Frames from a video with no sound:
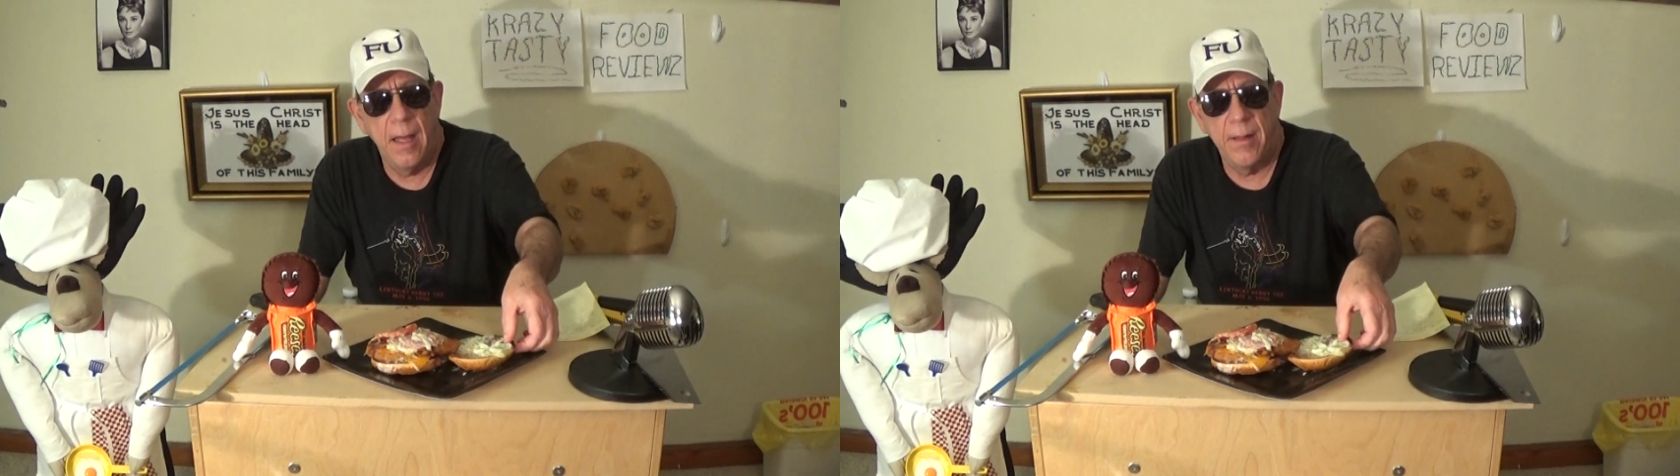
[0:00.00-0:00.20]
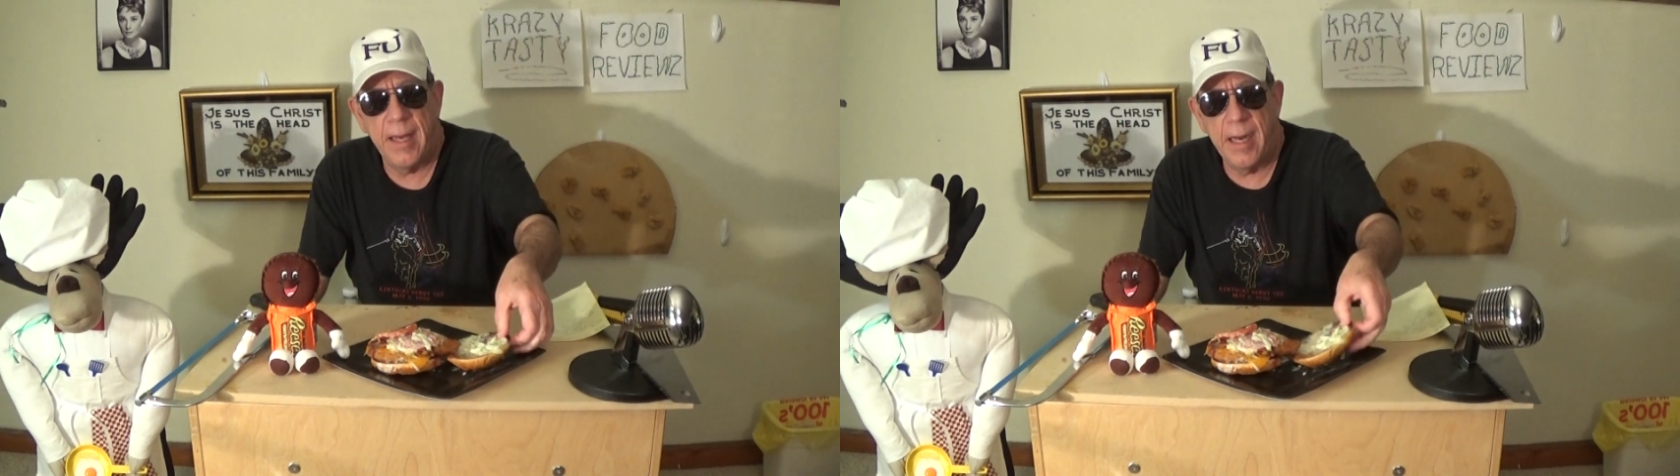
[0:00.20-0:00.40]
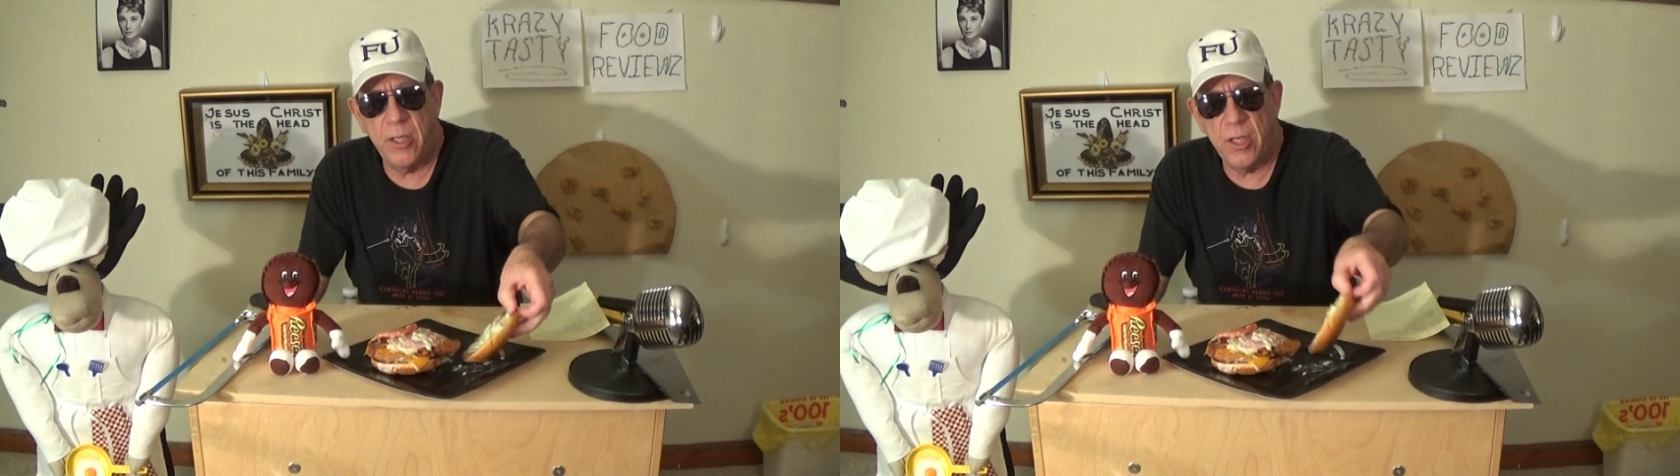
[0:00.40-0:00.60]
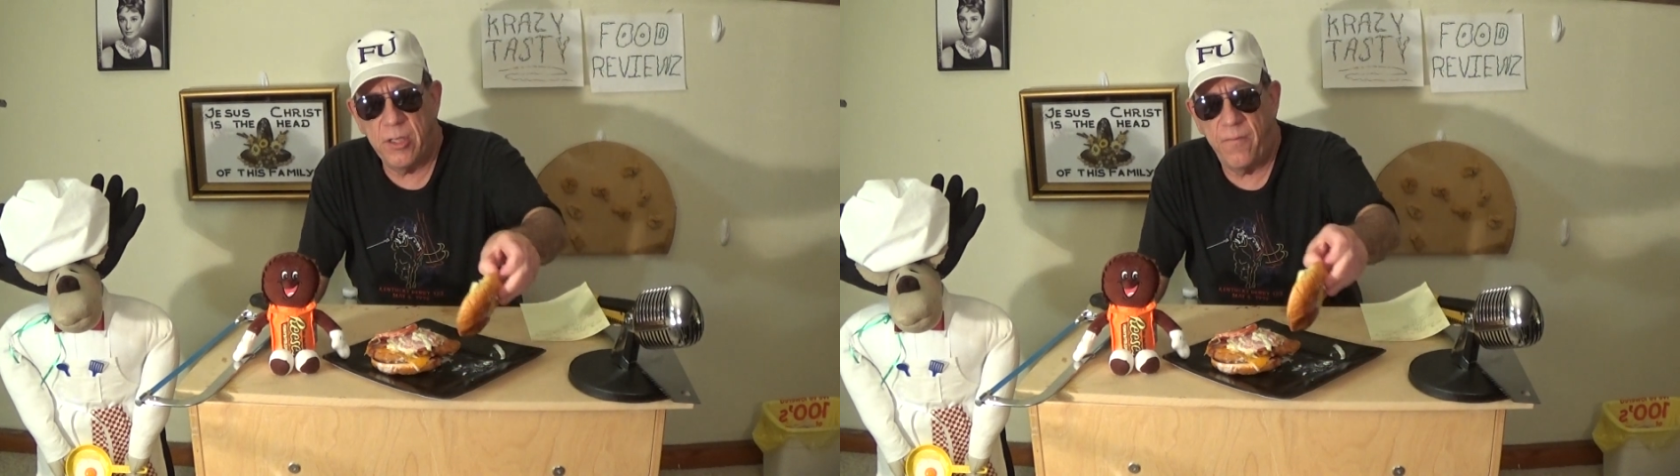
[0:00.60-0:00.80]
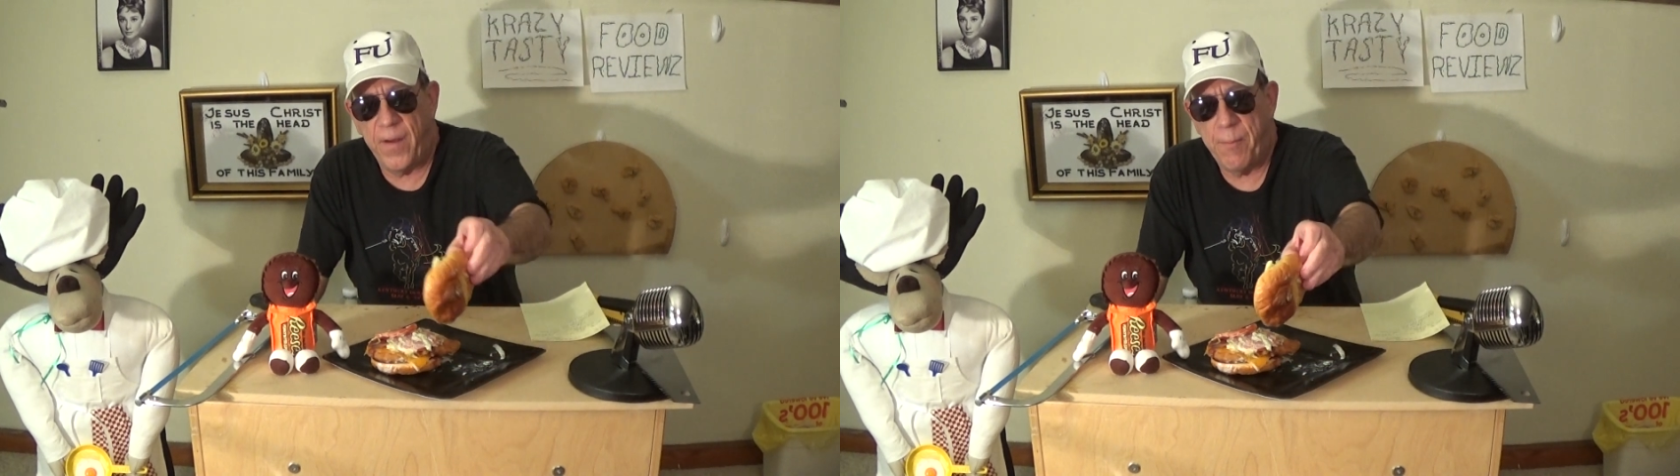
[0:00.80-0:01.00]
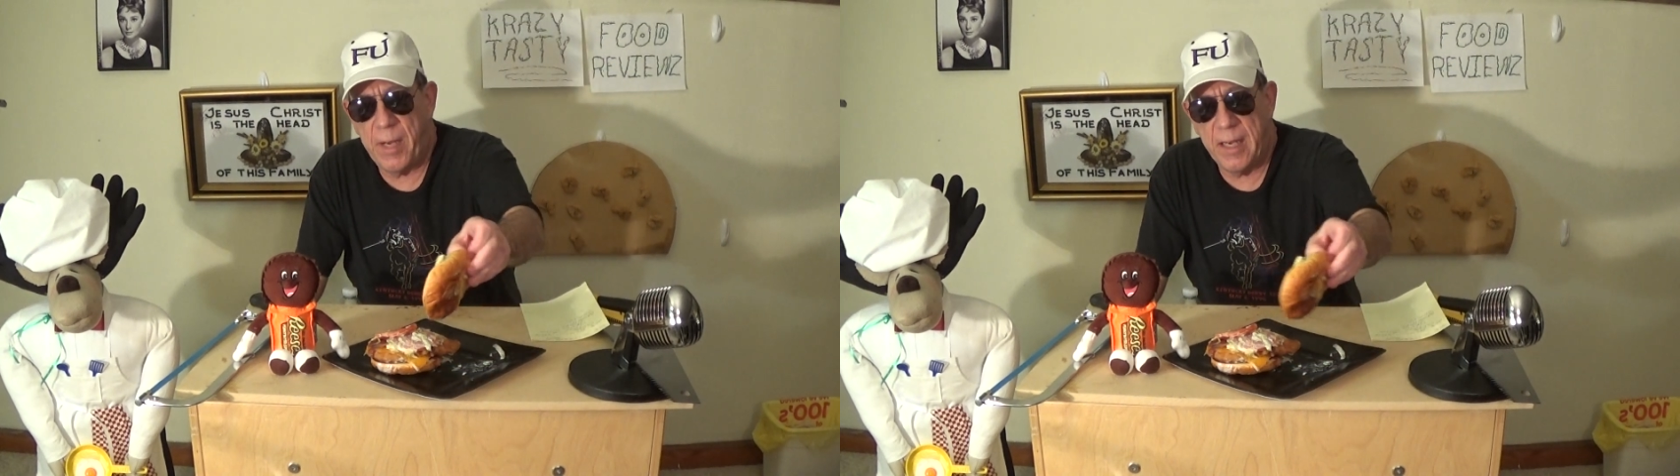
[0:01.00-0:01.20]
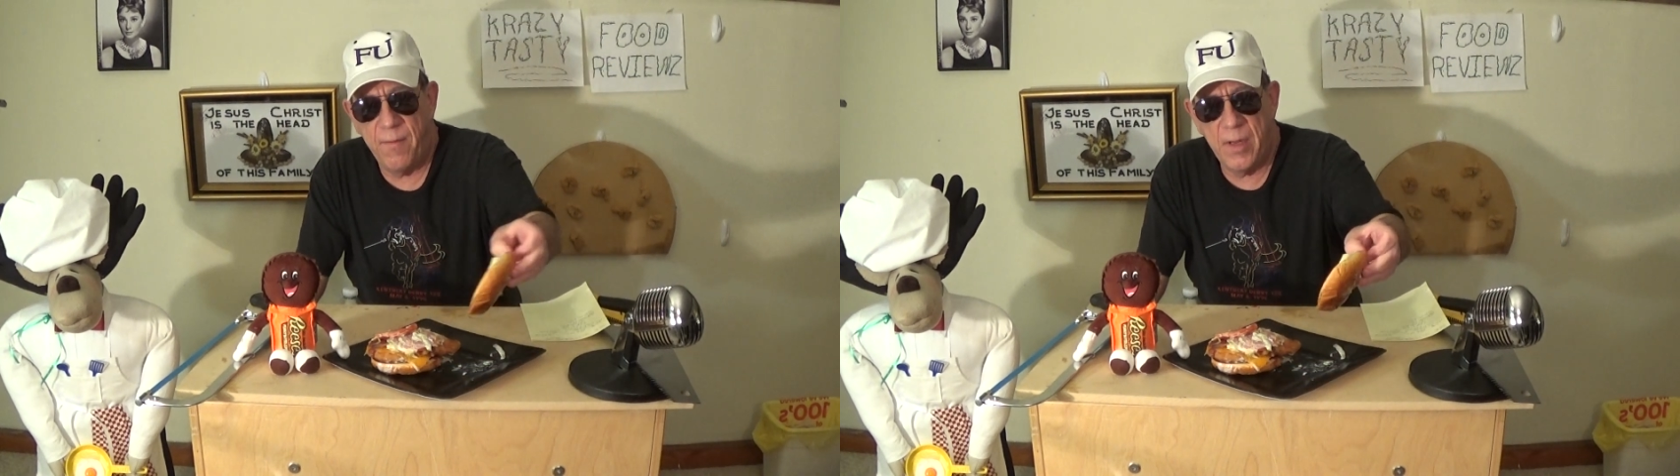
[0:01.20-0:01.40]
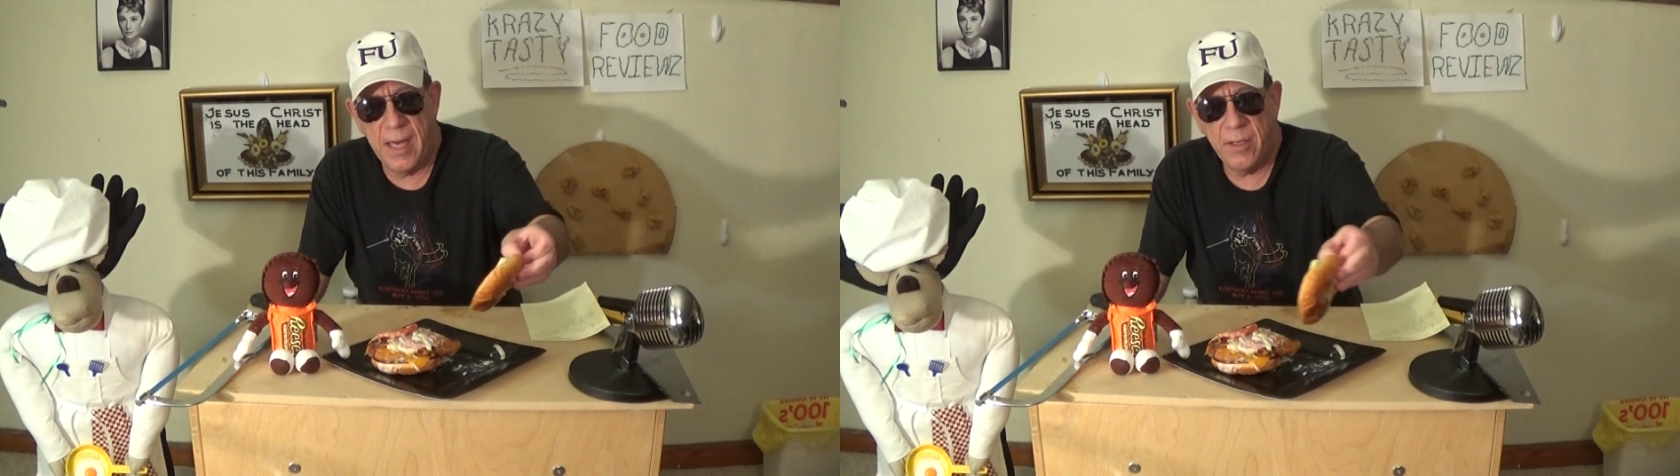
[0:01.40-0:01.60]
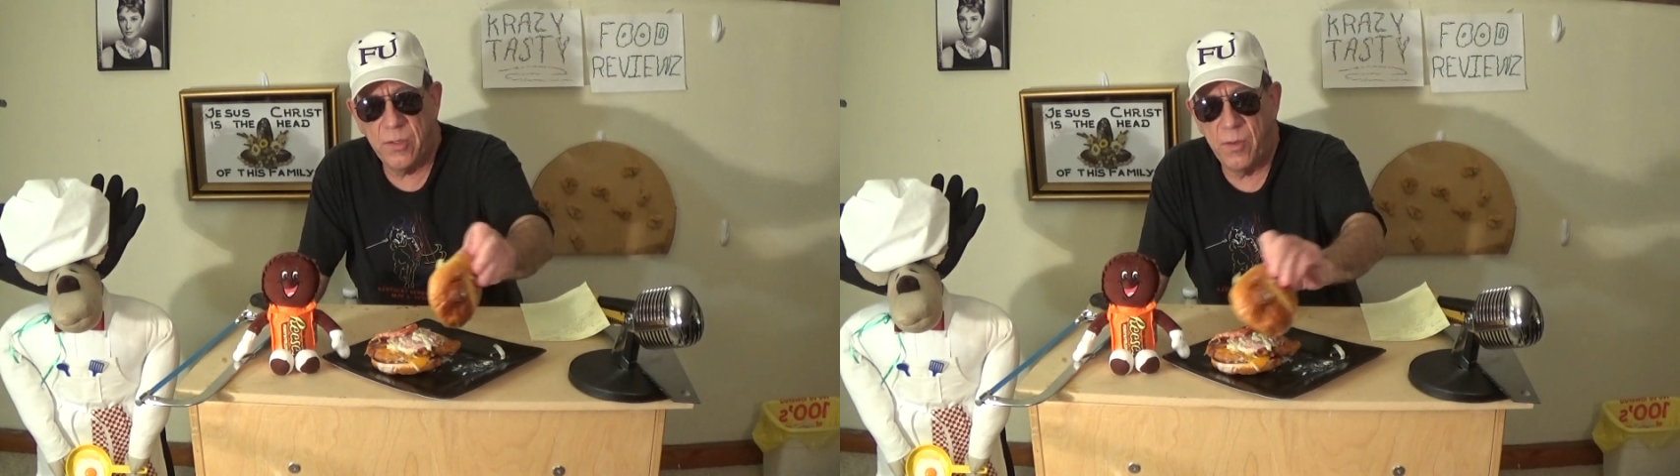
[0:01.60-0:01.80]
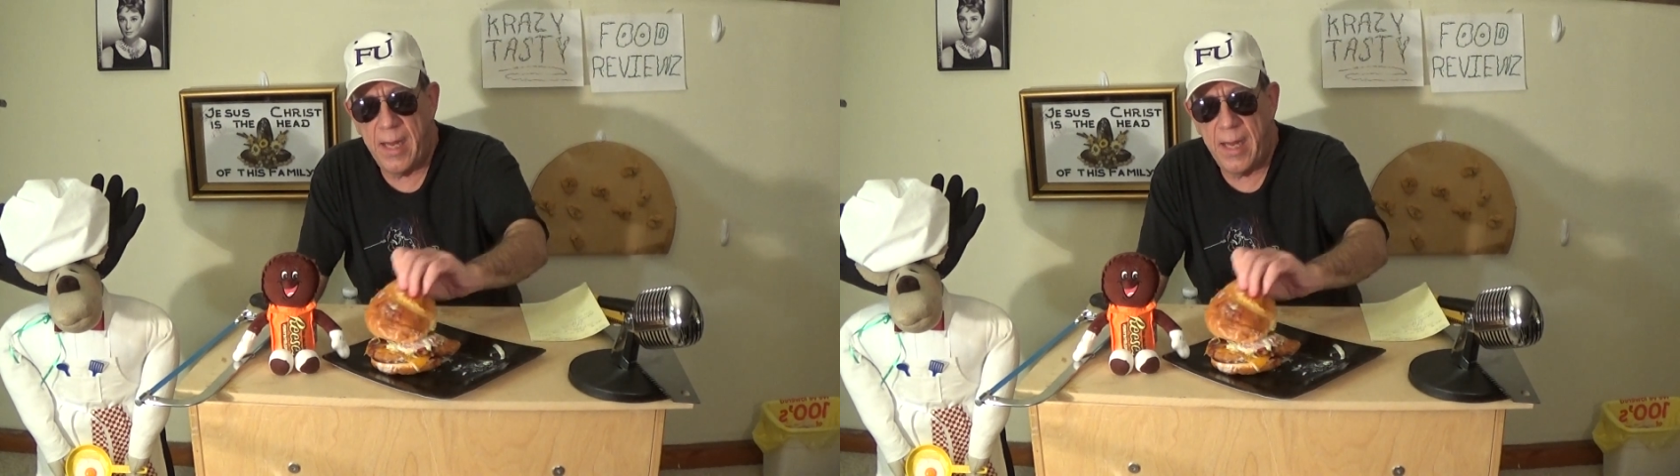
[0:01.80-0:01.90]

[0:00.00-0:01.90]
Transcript: they got to justify it by giving you extra